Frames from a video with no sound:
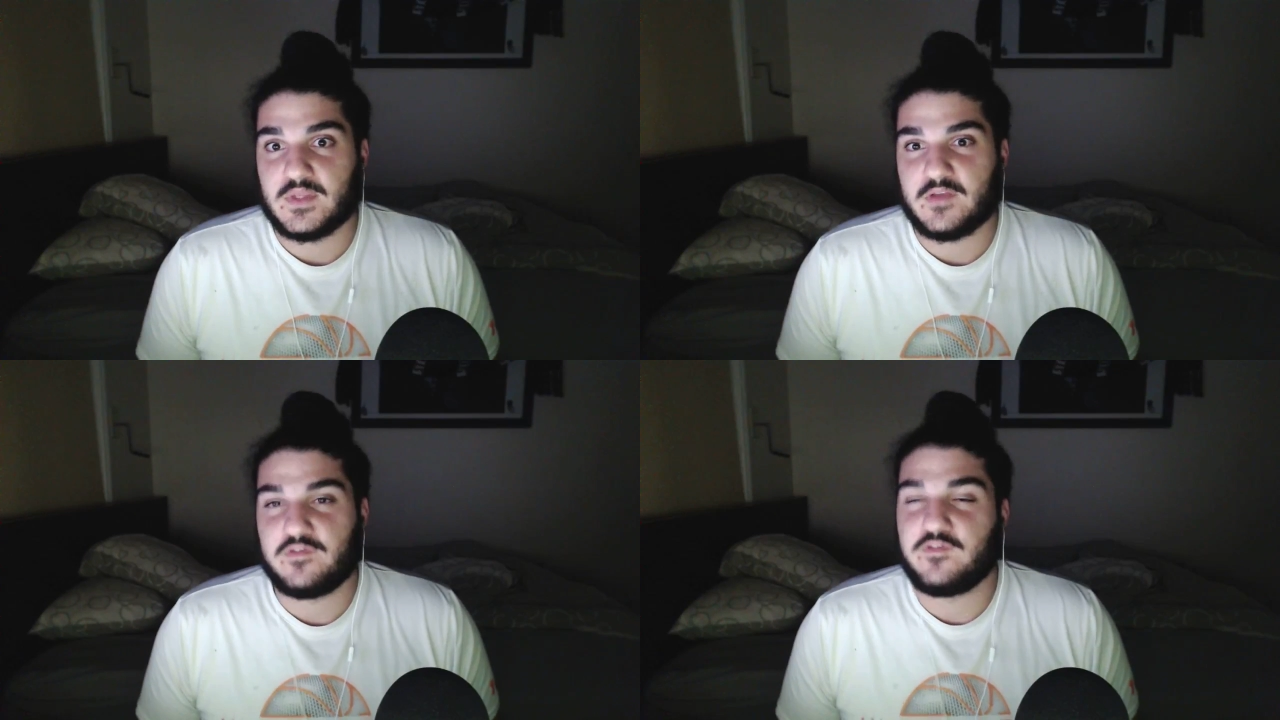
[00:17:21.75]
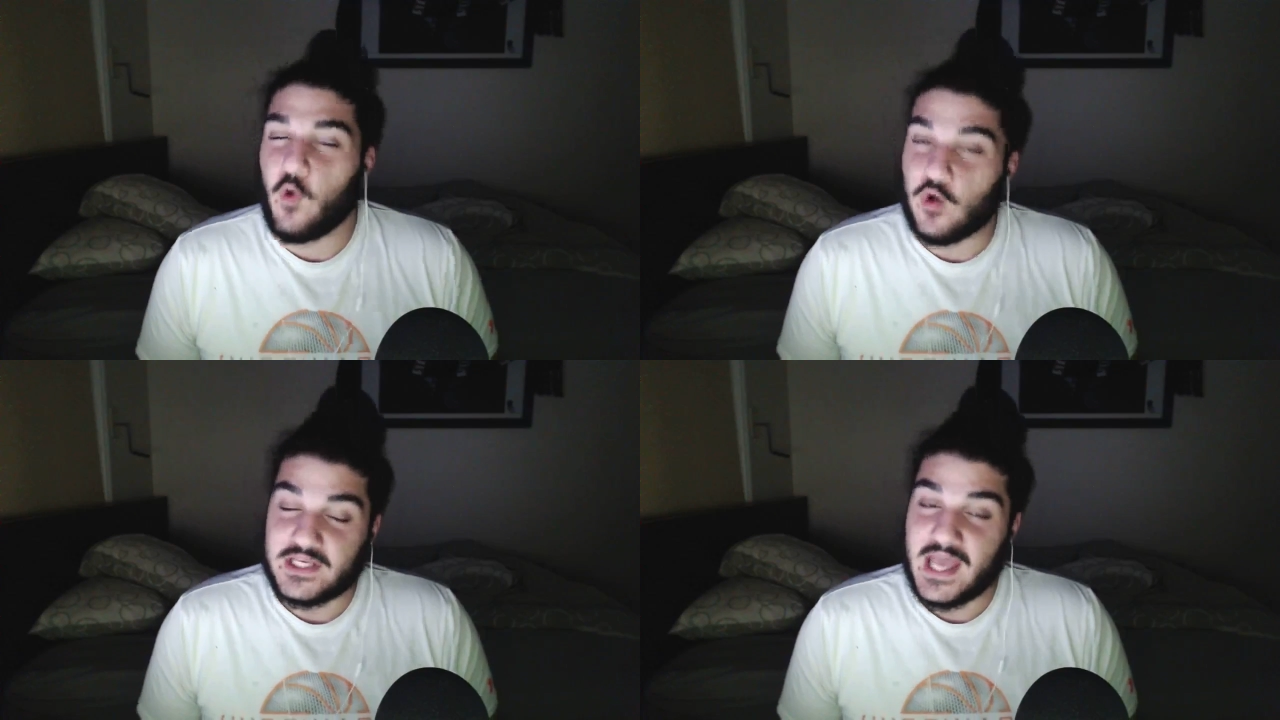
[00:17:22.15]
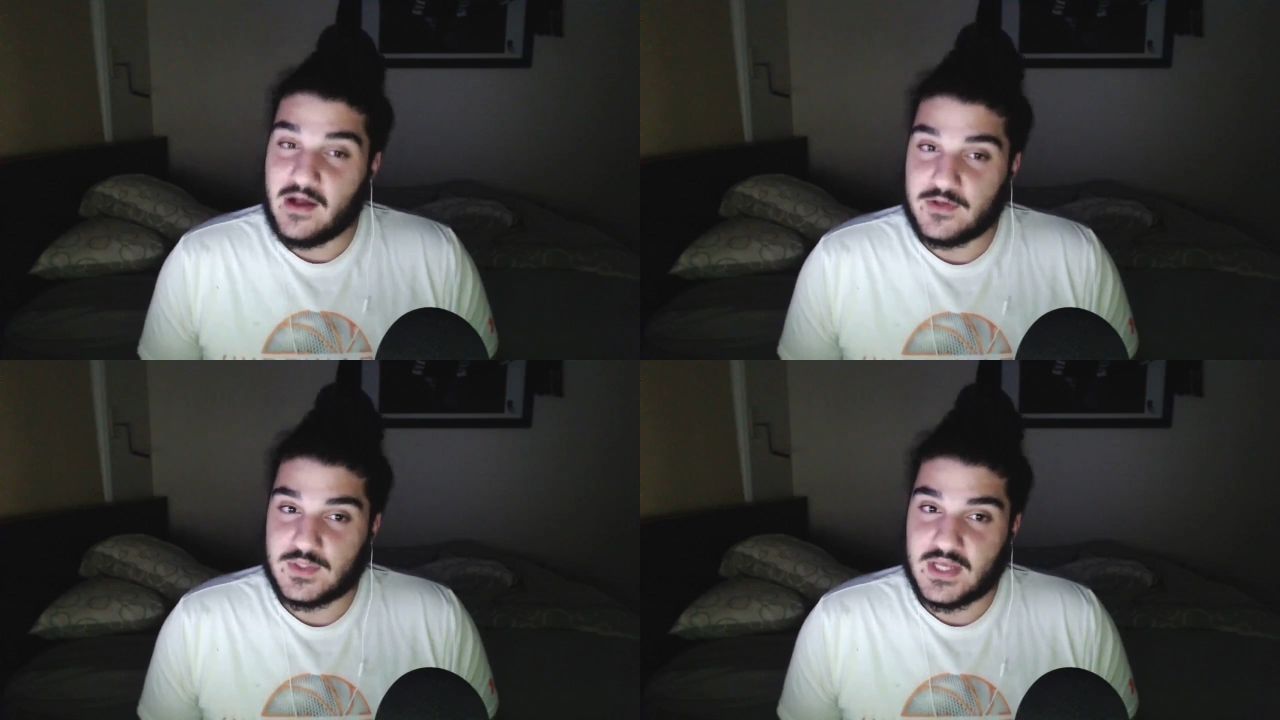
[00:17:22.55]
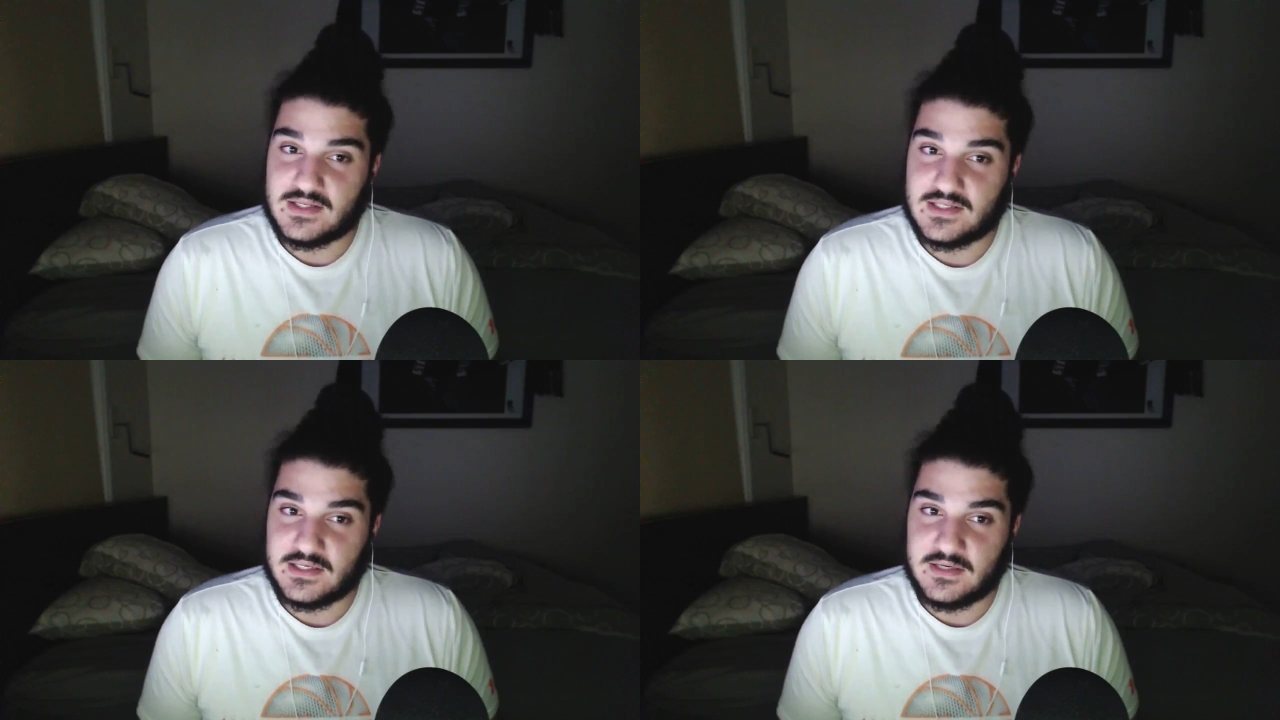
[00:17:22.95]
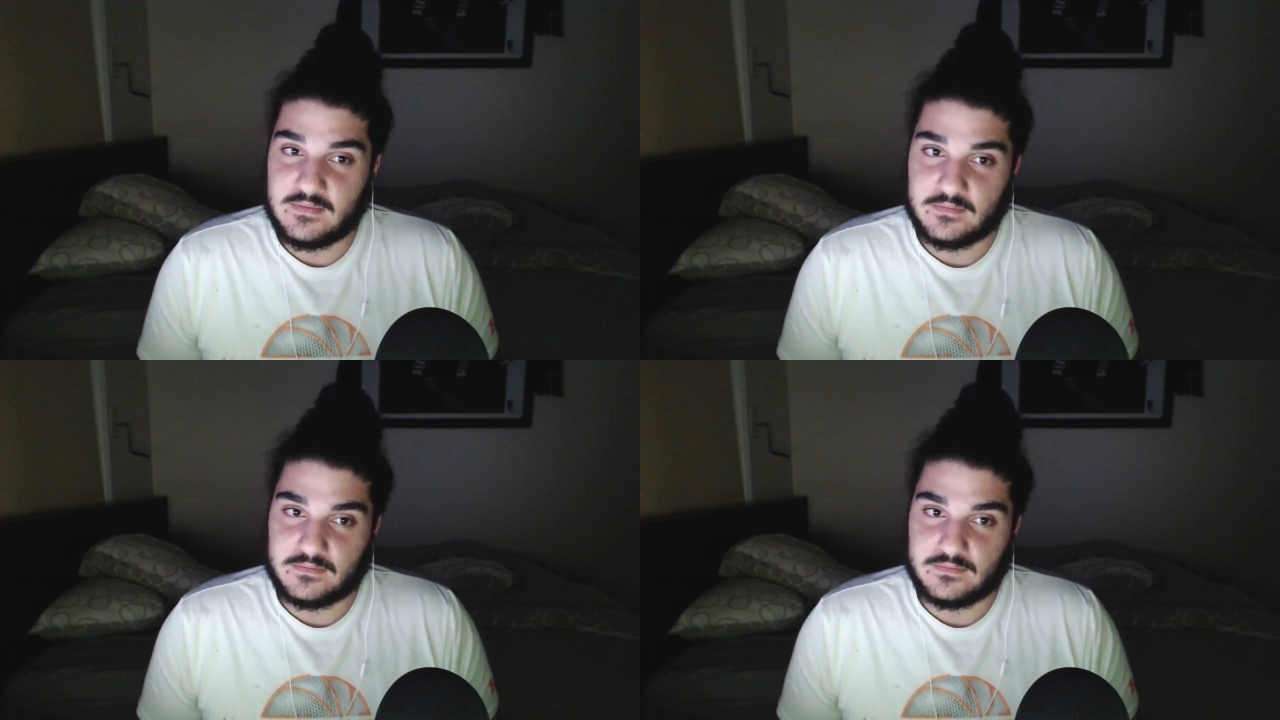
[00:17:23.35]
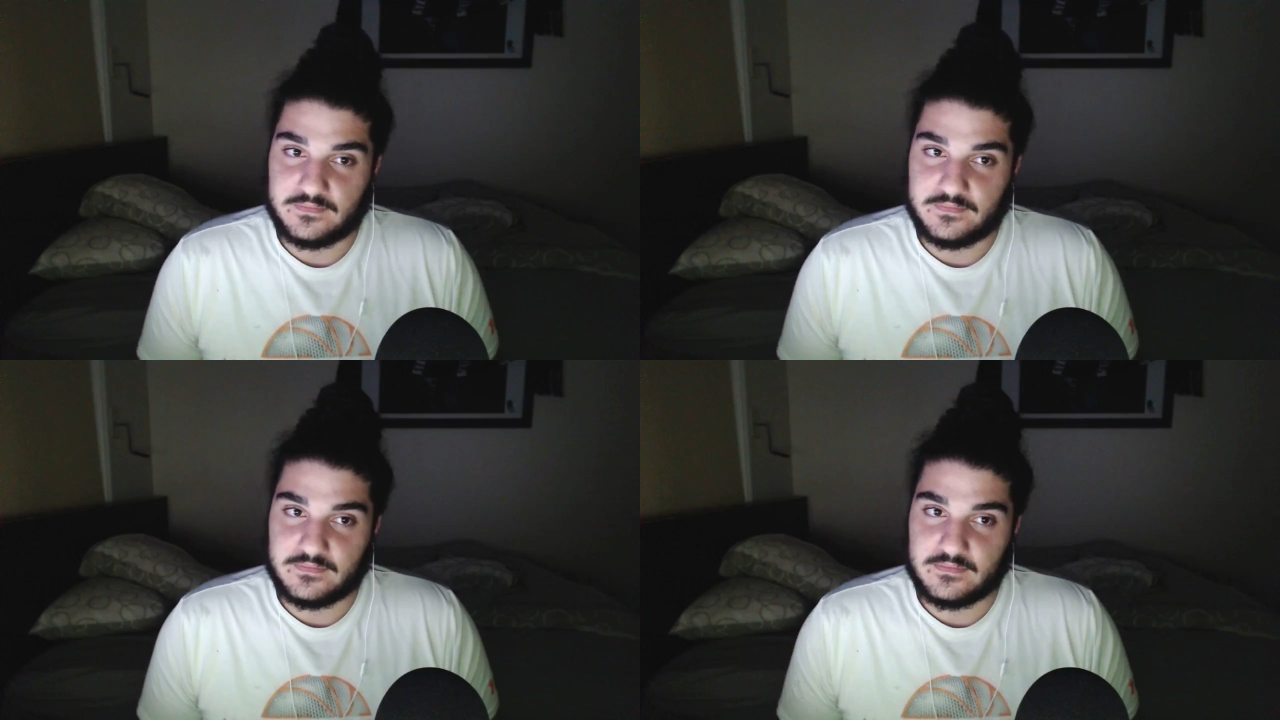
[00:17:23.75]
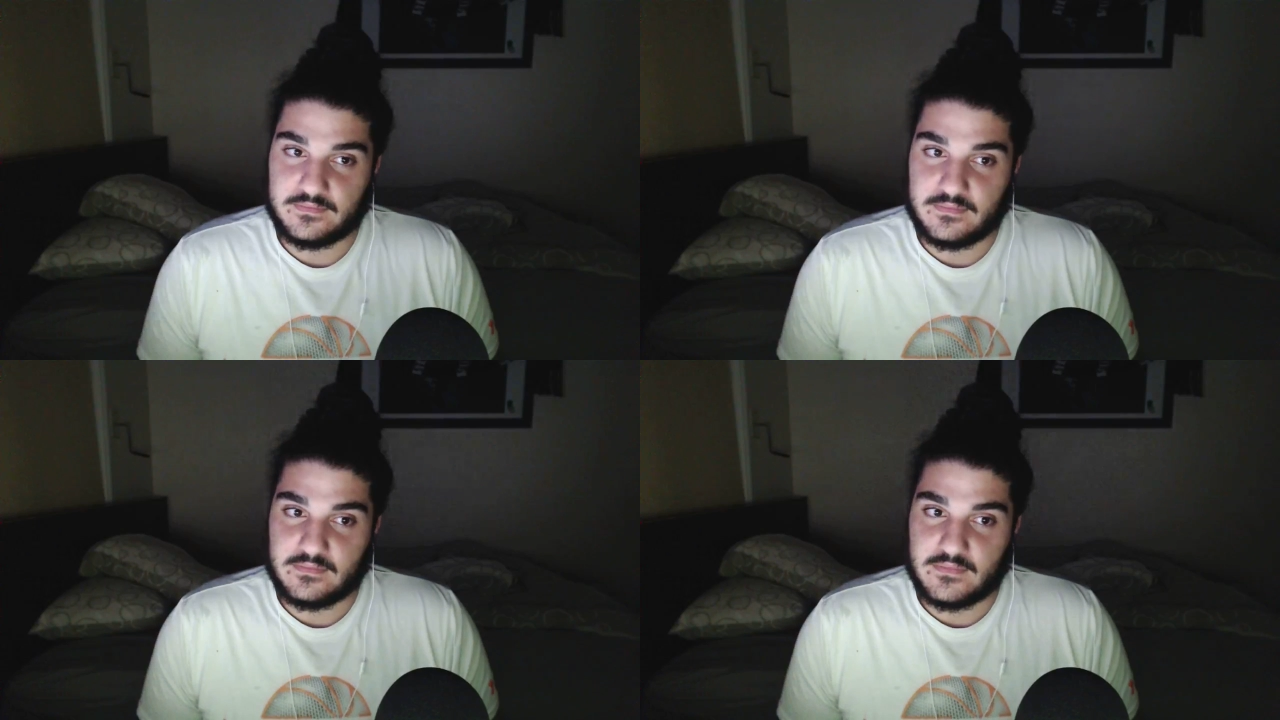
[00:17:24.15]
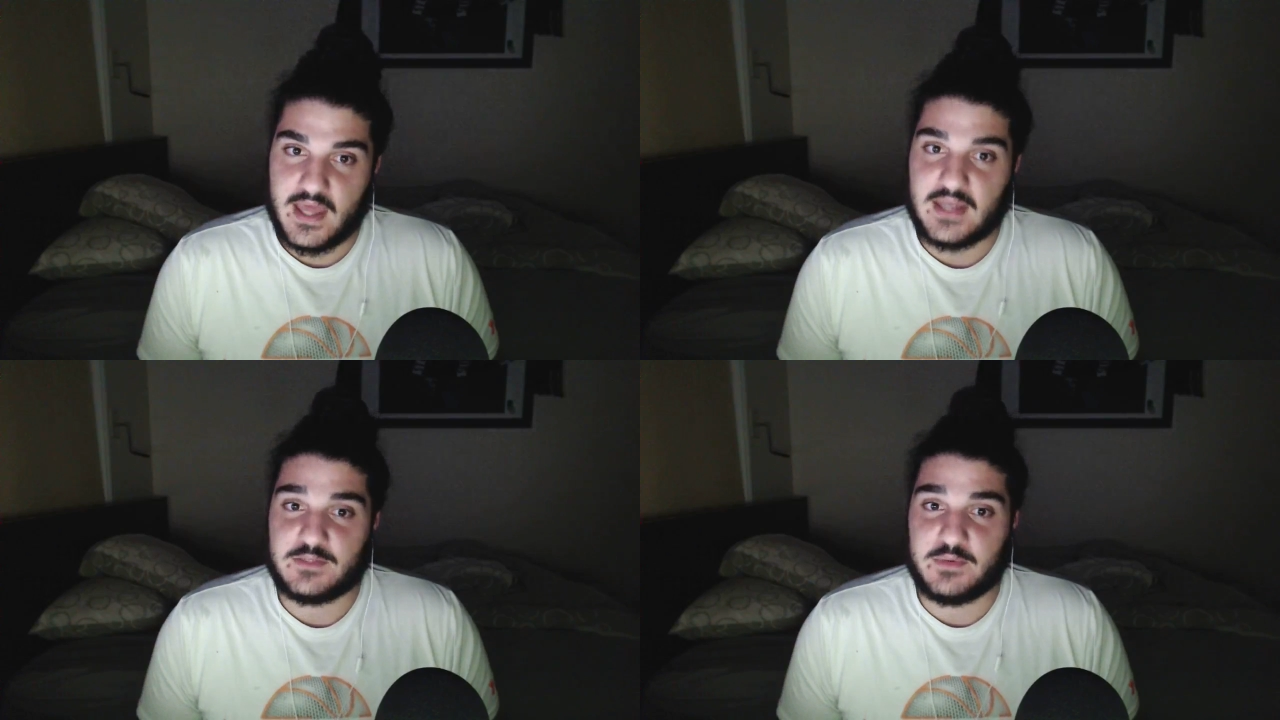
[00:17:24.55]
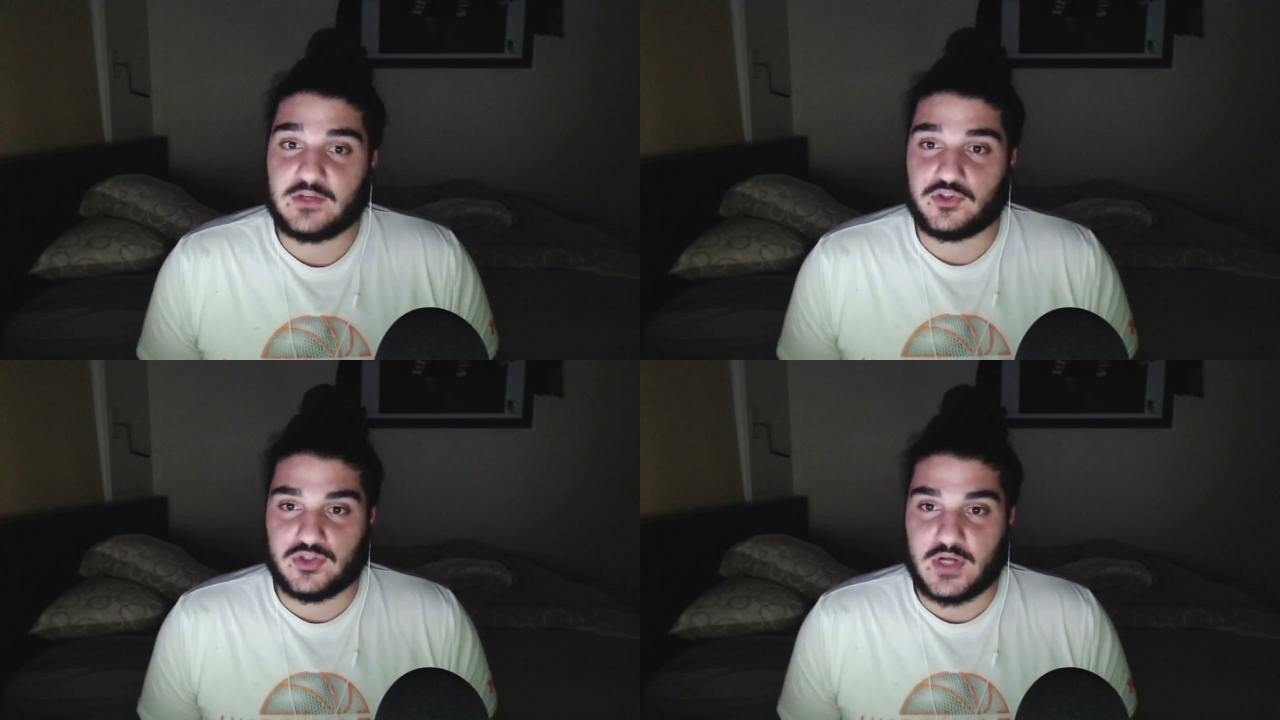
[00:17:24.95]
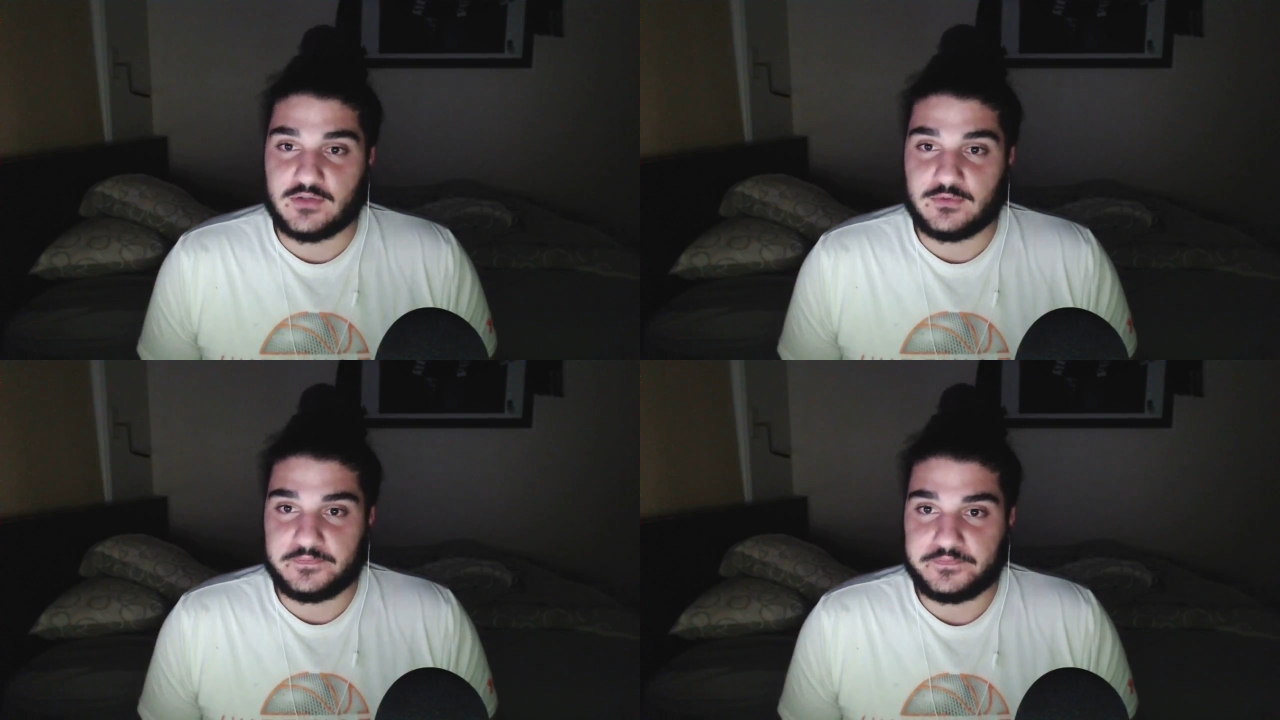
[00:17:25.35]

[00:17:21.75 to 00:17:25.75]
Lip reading: 40 hours without sleep, and it's been a struggle.